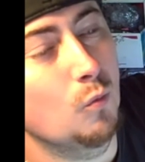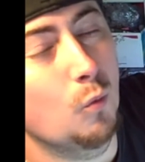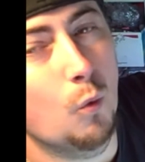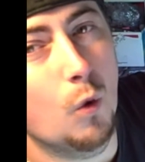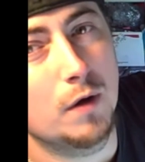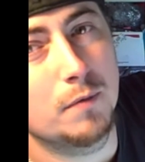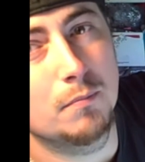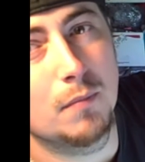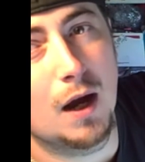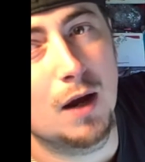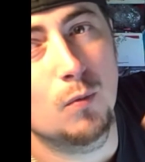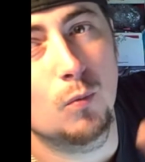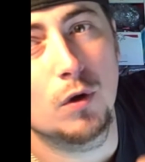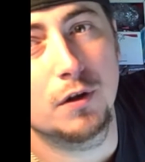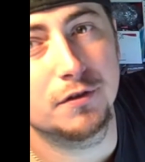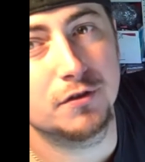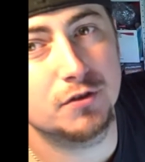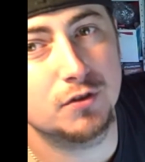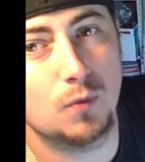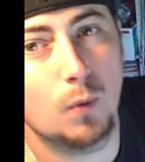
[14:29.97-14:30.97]
1 by
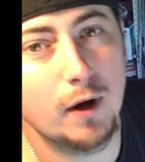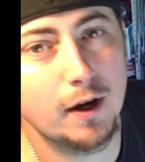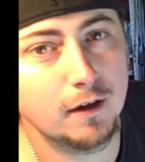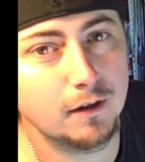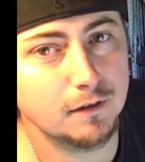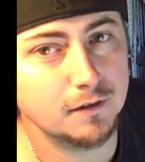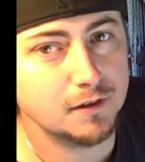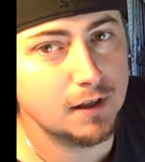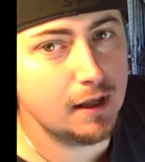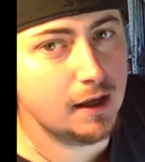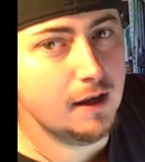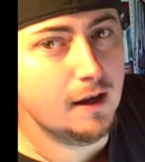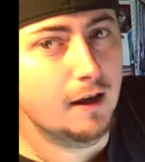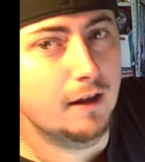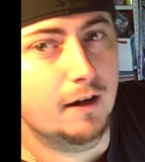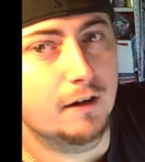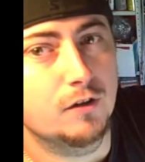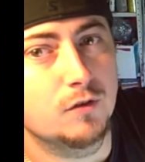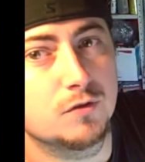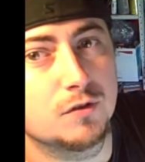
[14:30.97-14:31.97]
1 squares,
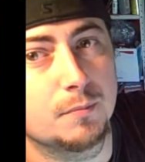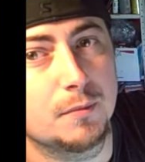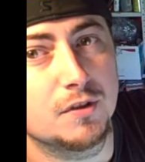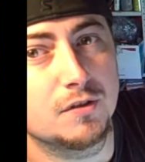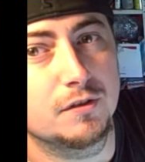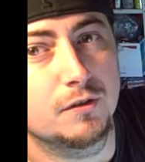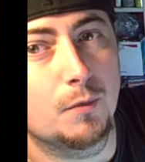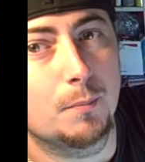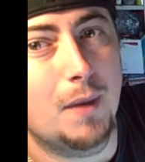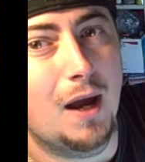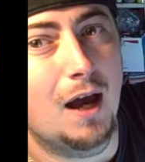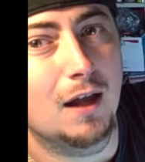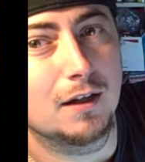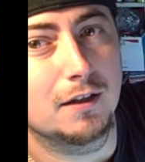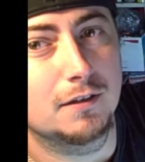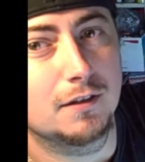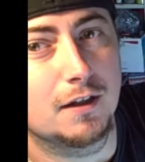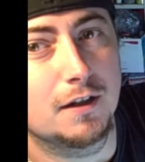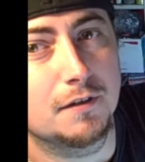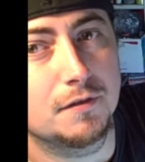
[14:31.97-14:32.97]
and I use them as little
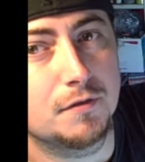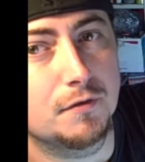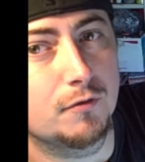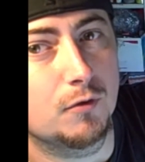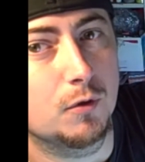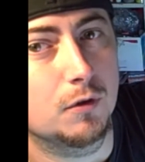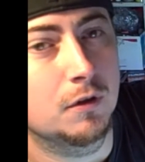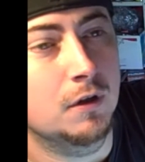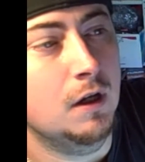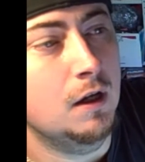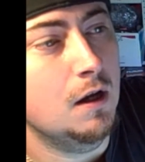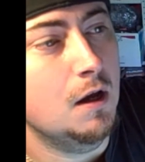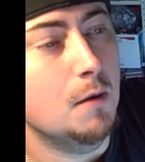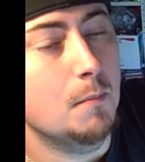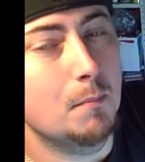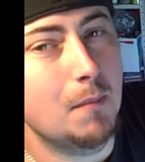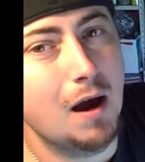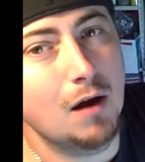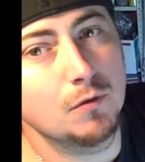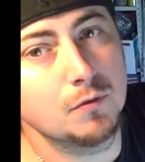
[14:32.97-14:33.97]
palette knives for
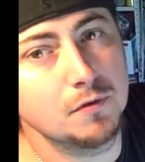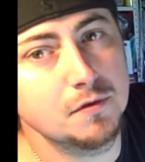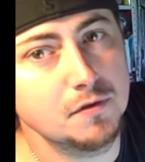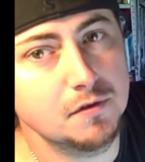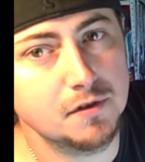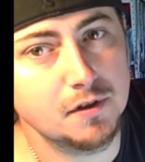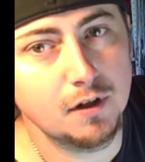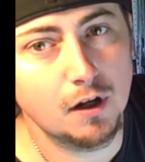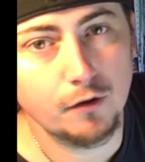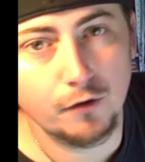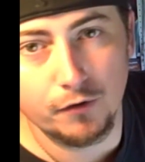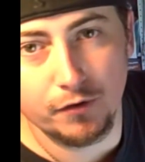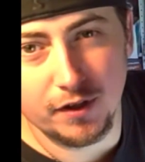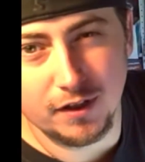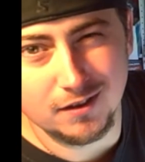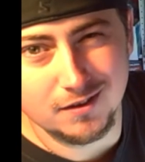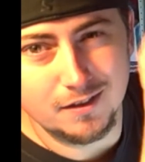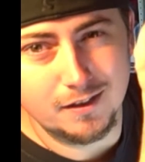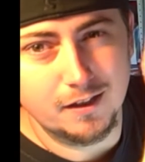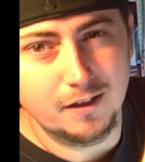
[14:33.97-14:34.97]
mountains and other
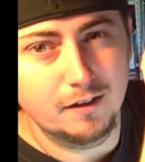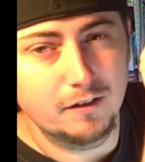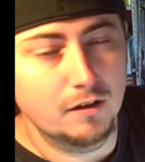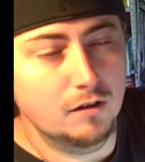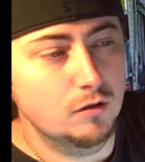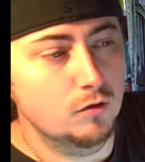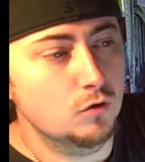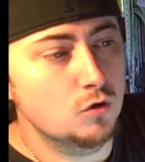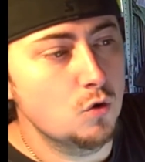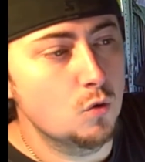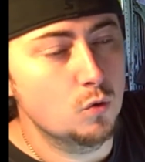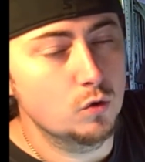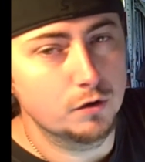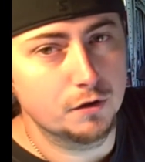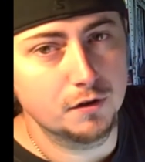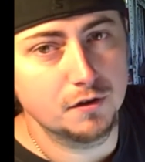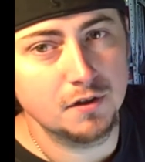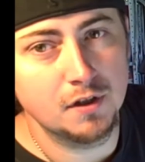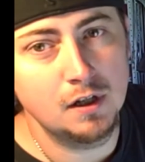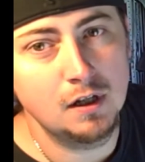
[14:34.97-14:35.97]
things to get into little
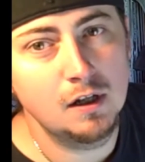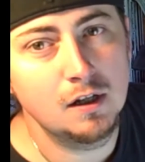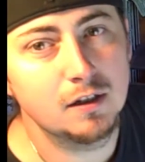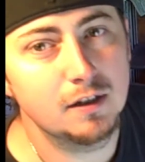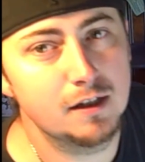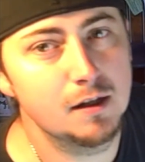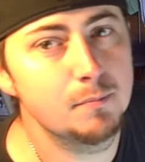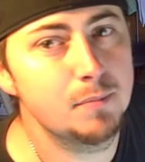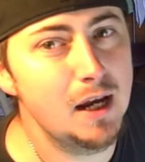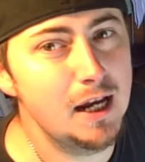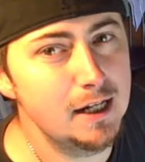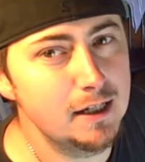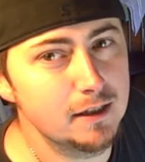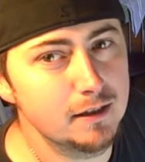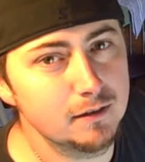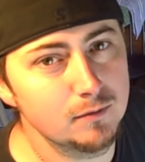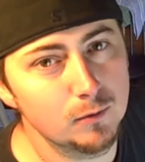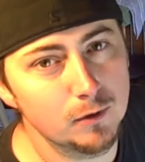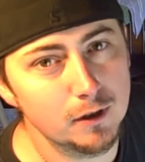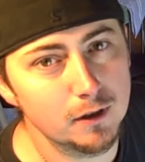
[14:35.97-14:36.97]
corners to get paint
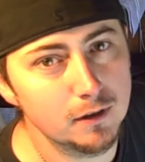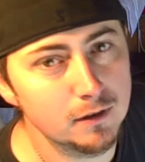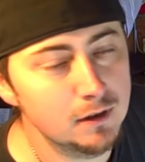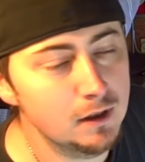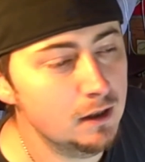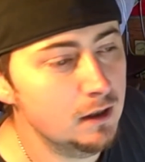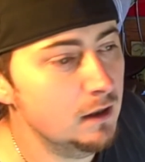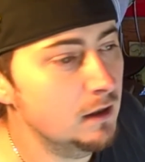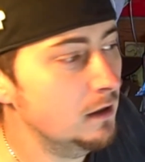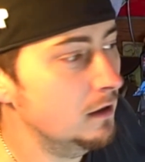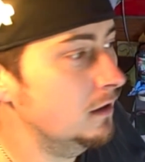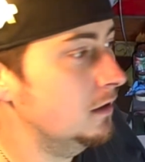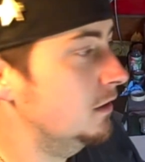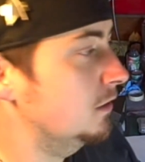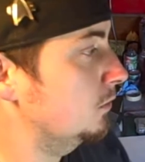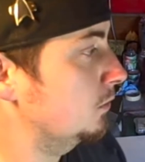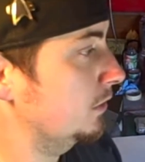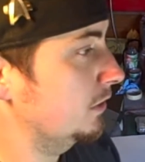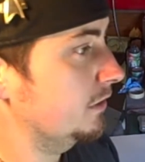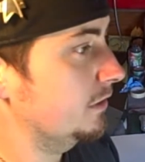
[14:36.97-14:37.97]
in where
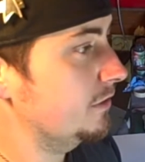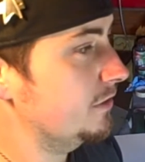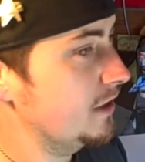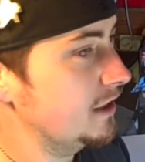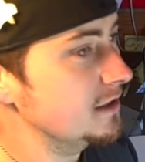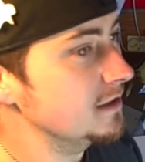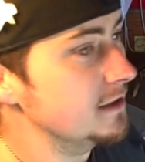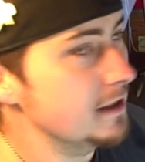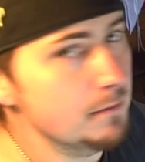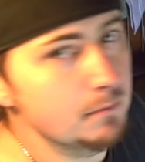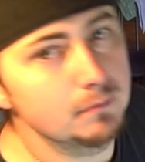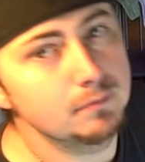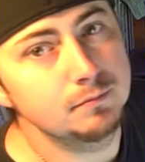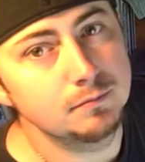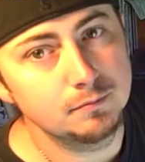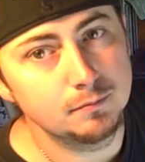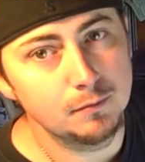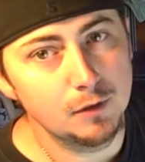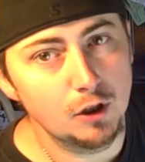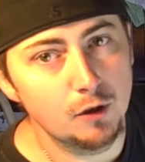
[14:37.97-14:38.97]
things get
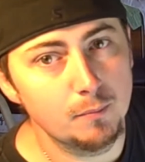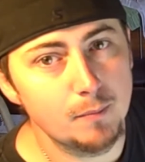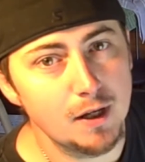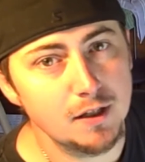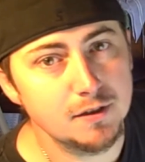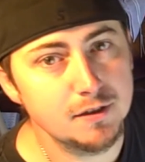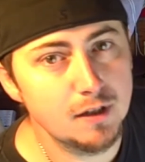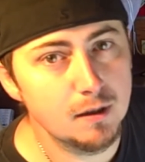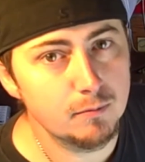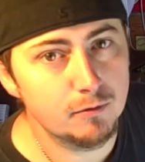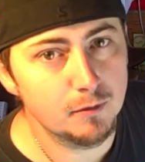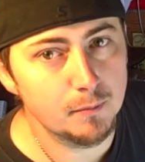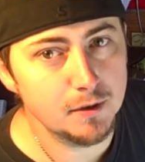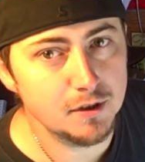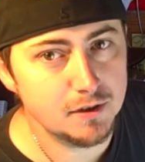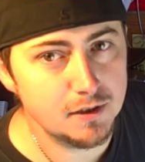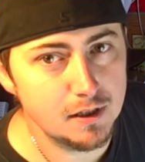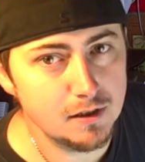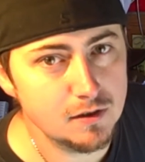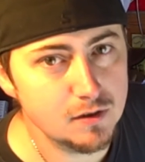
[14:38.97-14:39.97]
messed up from a
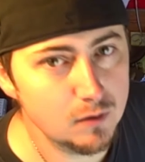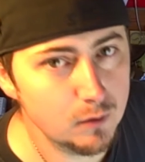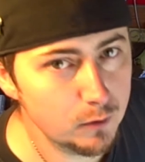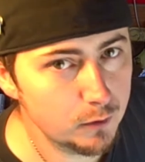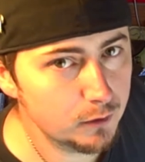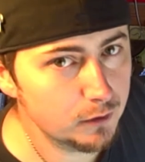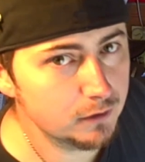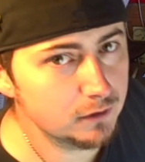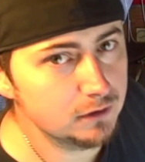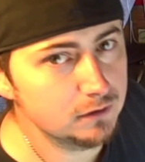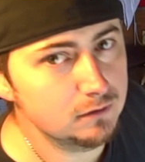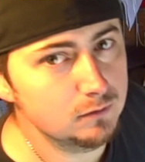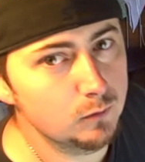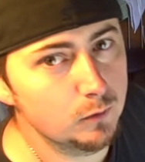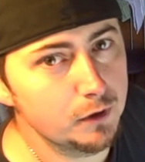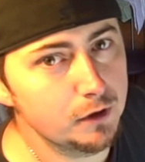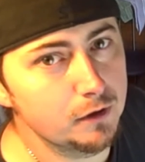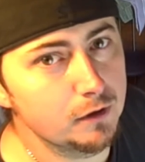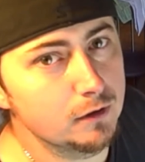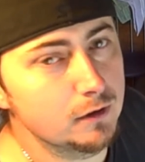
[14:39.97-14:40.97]
stencil, or
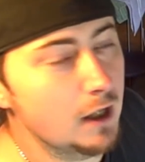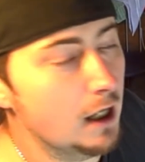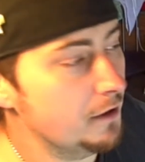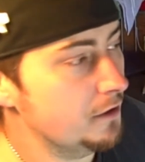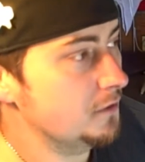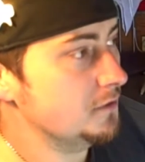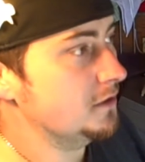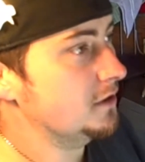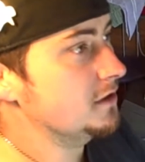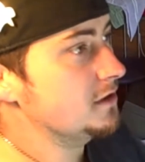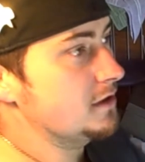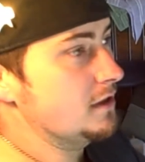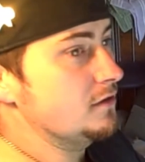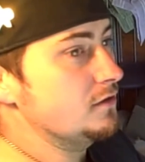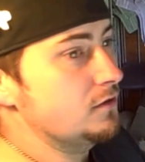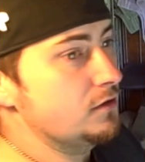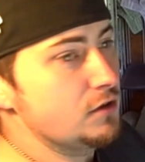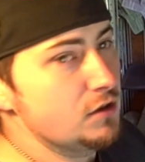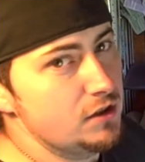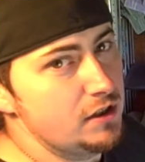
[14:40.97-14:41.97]
when you're not using a
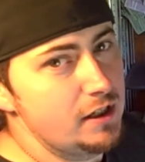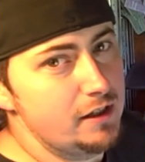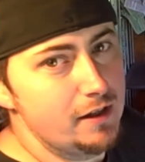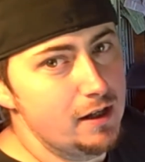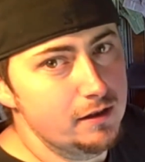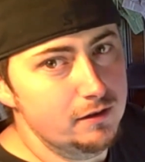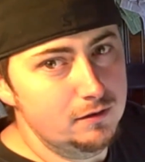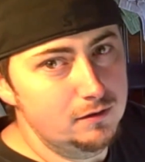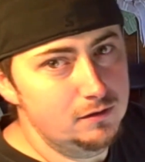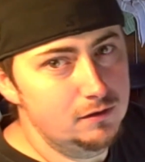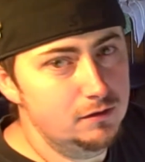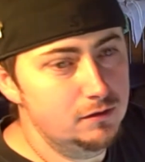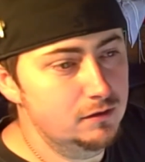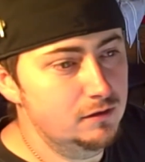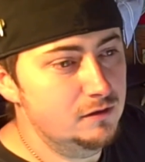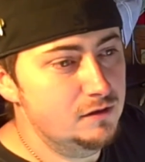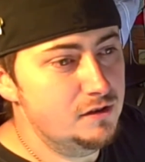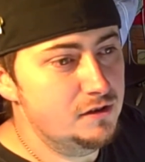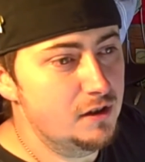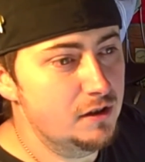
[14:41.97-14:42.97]
stencil, you just need that
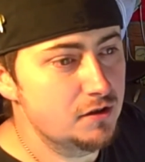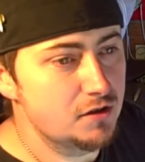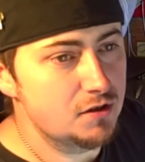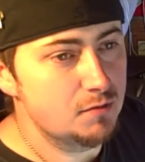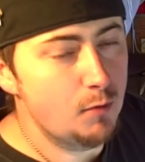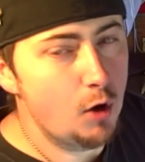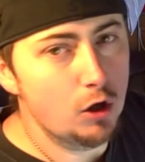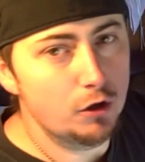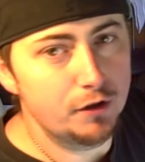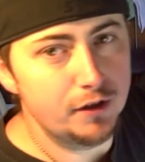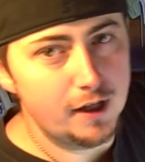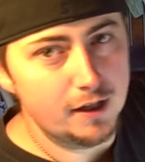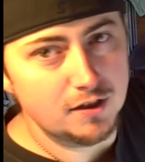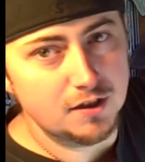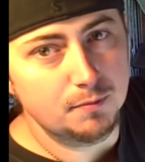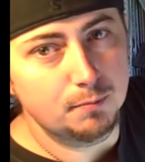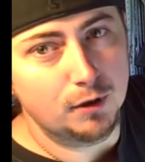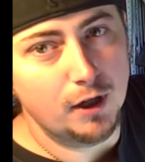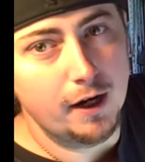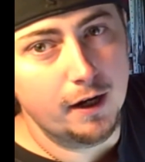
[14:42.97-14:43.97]
something smaller. You can't
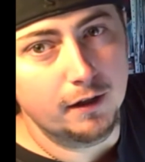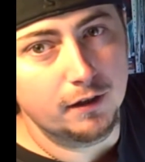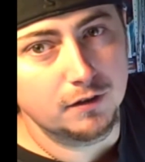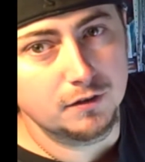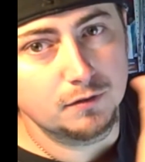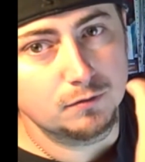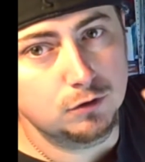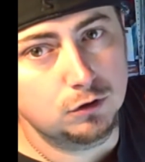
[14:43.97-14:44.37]
spray it